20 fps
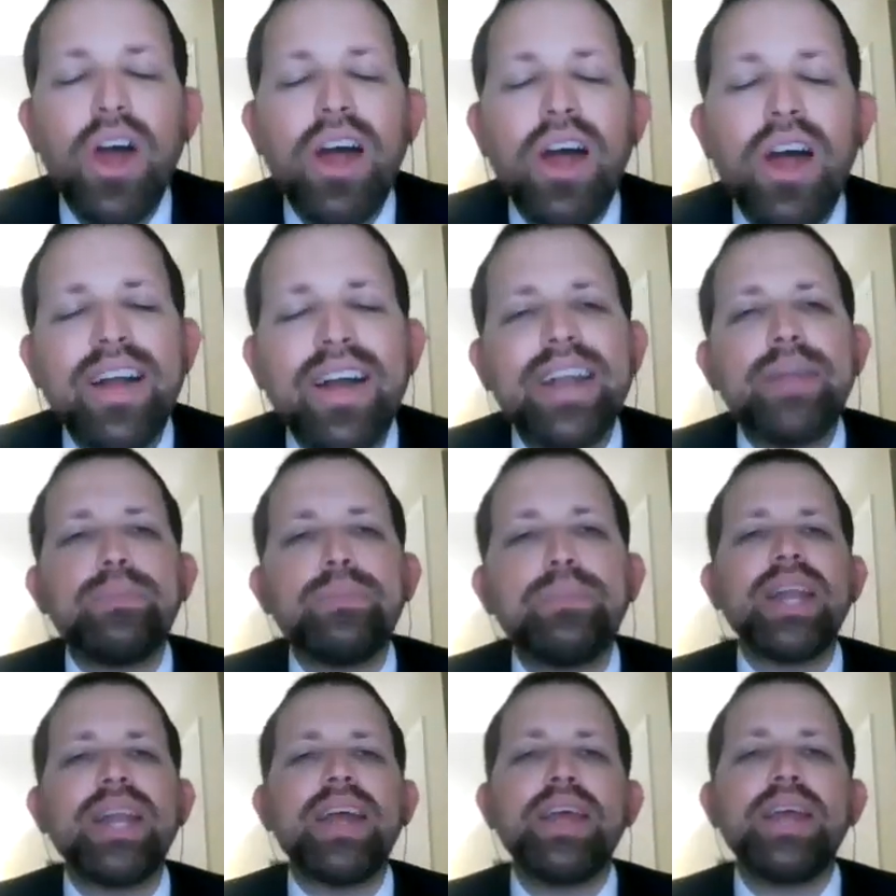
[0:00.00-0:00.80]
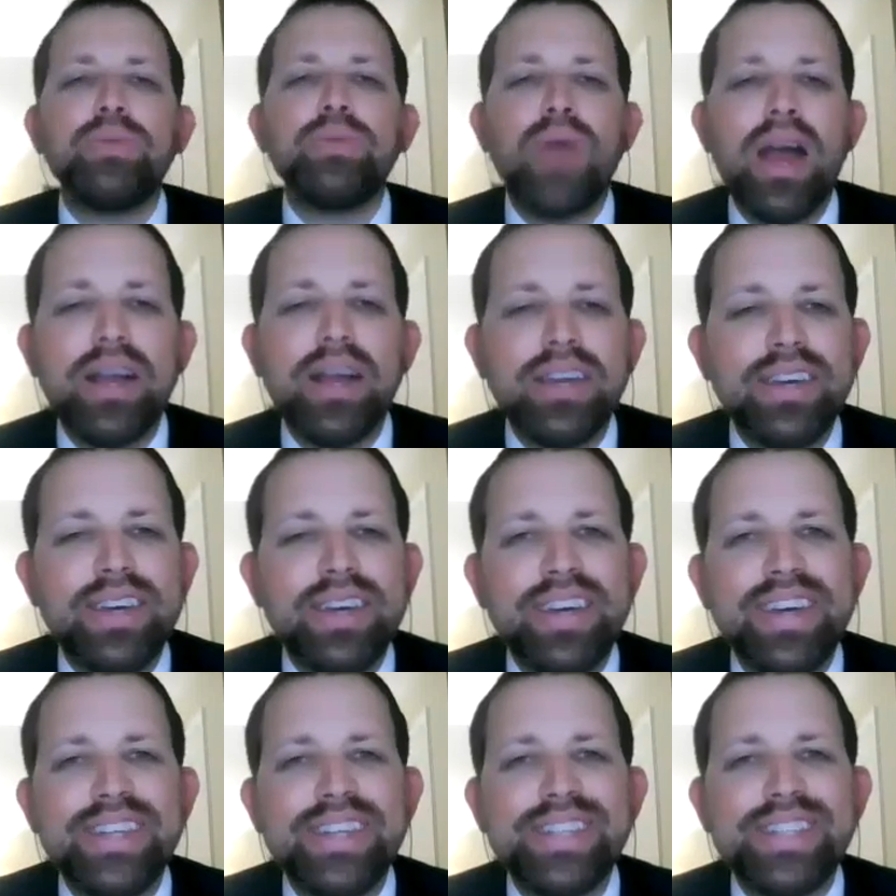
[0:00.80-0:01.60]
All right, but Iraq
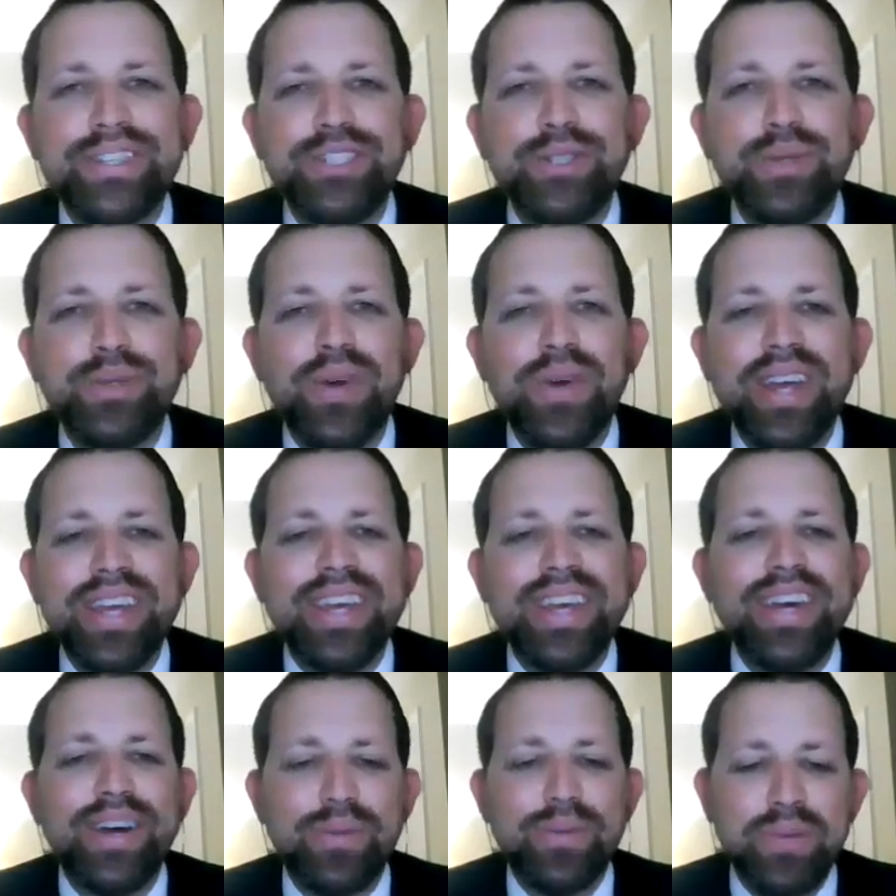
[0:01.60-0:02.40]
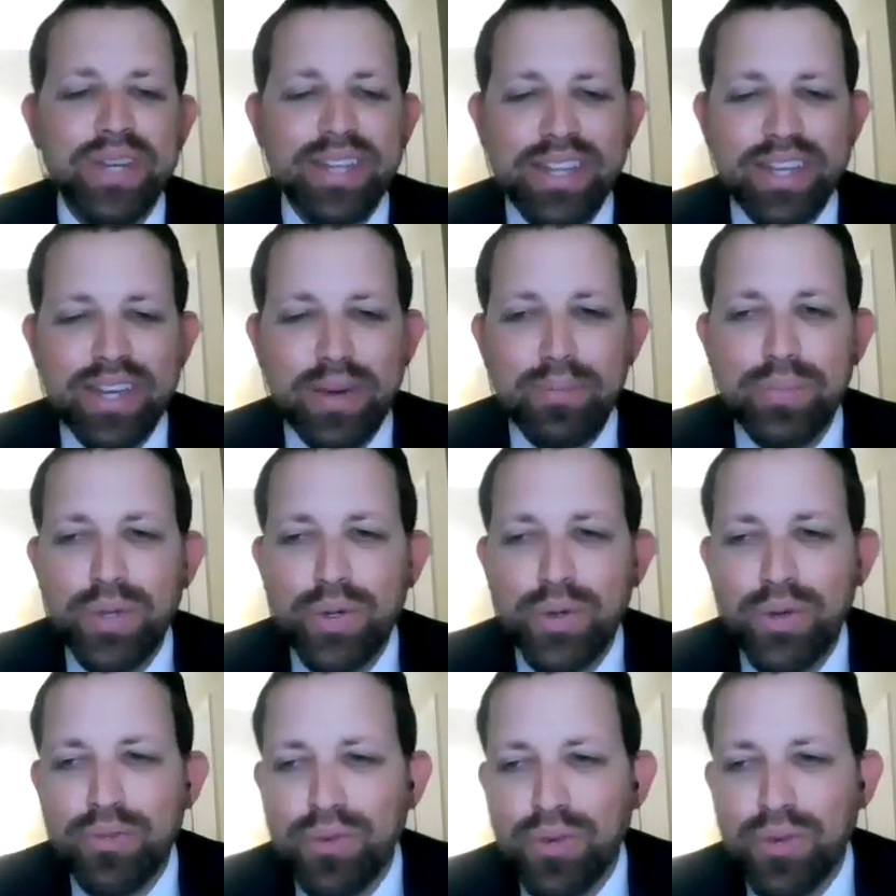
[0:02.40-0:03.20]
is enjoying a
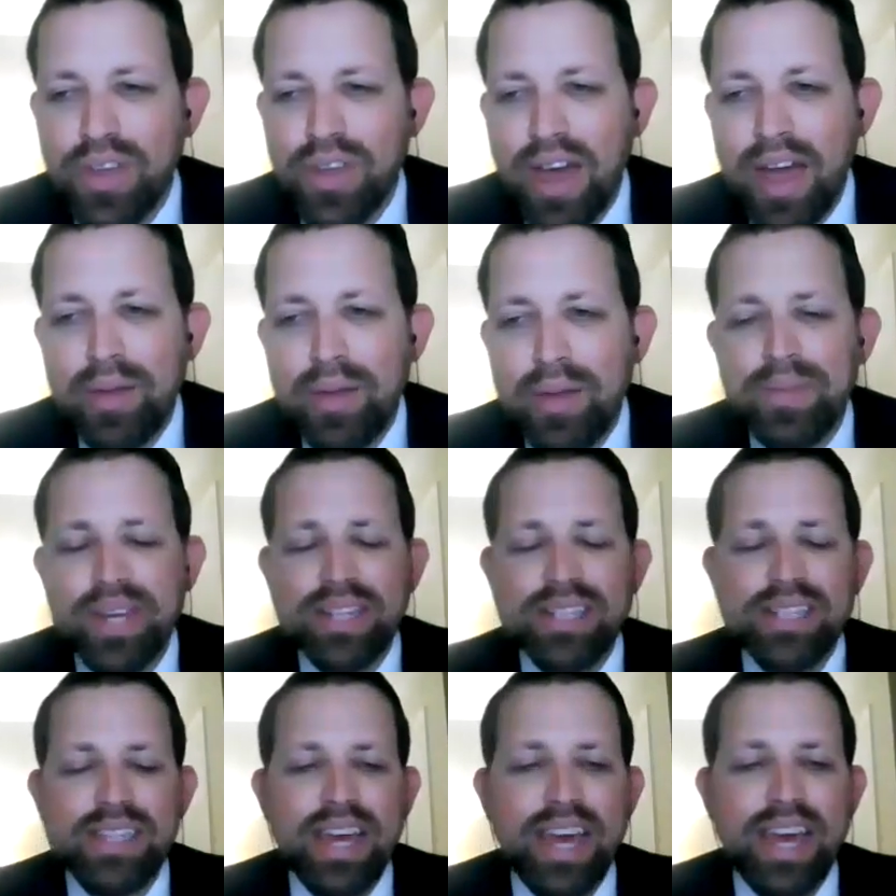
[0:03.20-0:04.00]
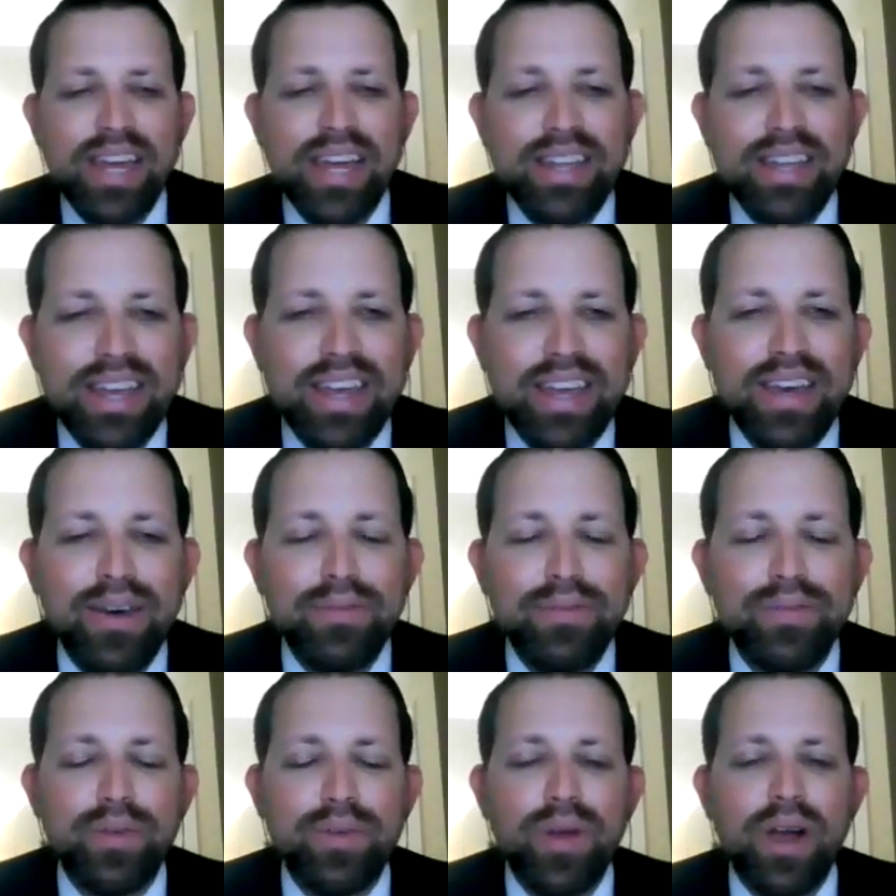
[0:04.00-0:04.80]
beautiful time. It's the heyday
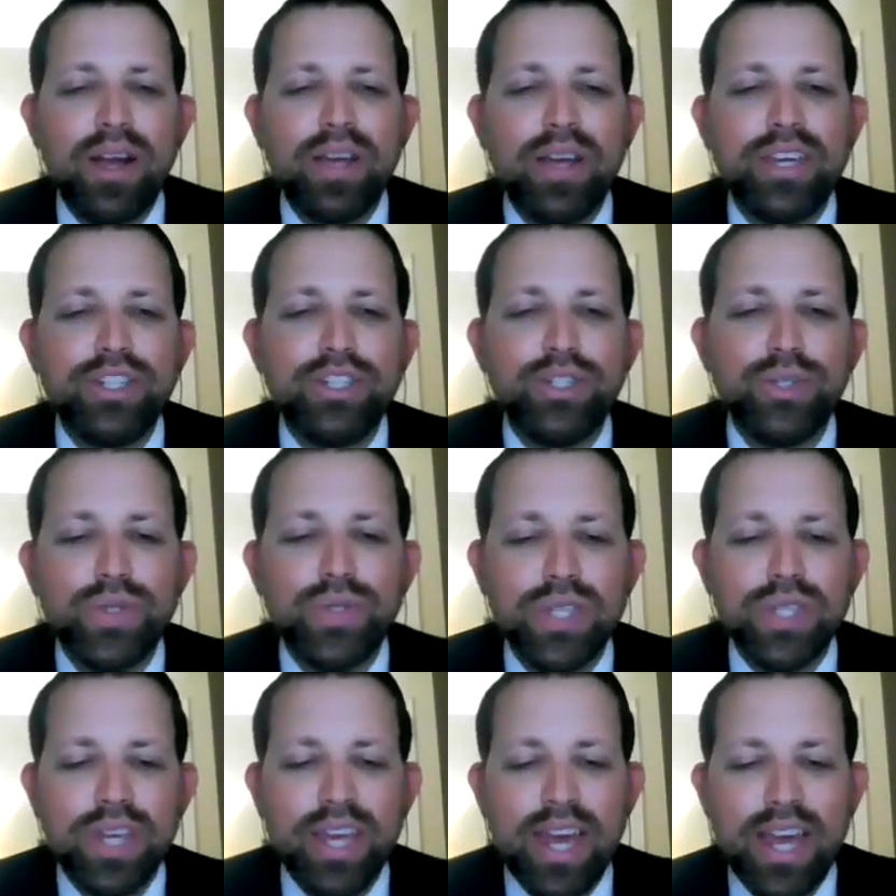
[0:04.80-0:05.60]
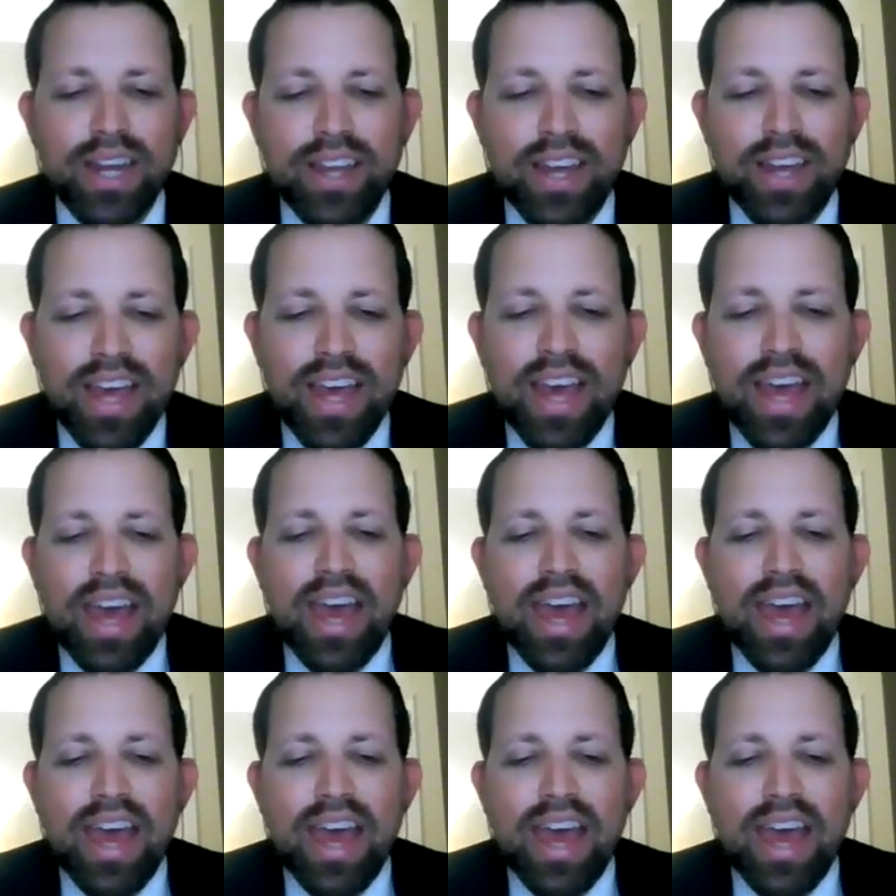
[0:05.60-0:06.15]
of Iraqi Jews again.